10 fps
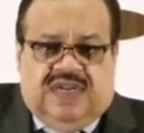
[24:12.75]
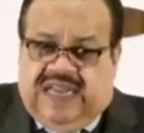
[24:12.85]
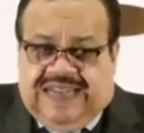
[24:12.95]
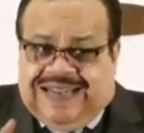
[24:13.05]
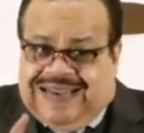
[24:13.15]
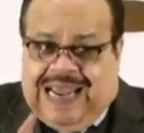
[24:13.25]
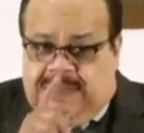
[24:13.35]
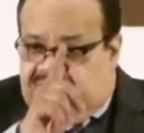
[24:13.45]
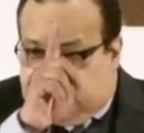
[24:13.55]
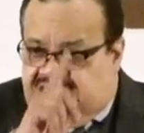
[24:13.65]
in the
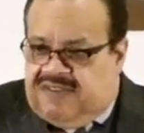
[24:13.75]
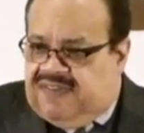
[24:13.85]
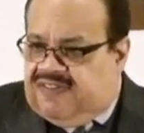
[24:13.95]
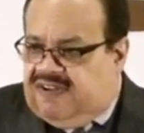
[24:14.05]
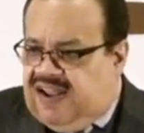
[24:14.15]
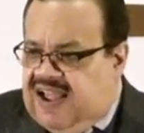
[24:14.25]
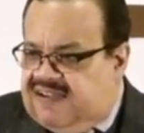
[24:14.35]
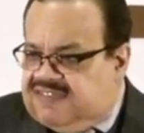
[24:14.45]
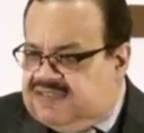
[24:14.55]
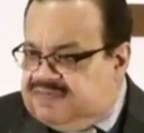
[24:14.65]
name of saving their
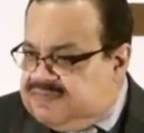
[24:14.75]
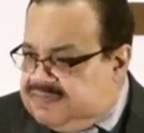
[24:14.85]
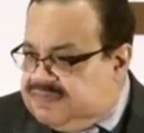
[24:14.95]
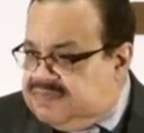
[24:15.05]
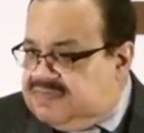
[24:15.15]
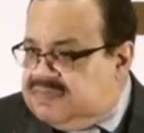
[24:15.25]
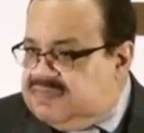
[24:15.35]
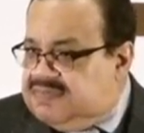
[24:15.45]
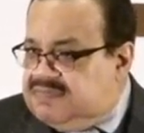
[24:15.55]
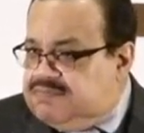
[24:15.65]
lives.
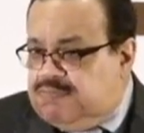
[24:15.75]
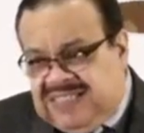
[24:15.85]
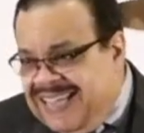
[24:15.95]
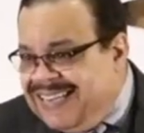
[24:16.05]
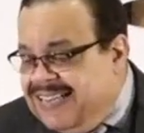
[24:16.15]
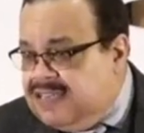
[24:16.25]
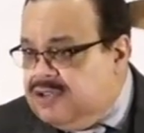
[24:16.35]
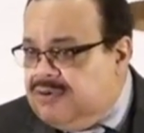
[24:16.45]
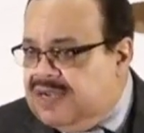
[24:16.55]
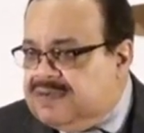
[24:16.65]
But they didn't
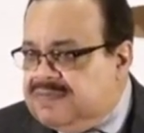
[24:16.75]
do it.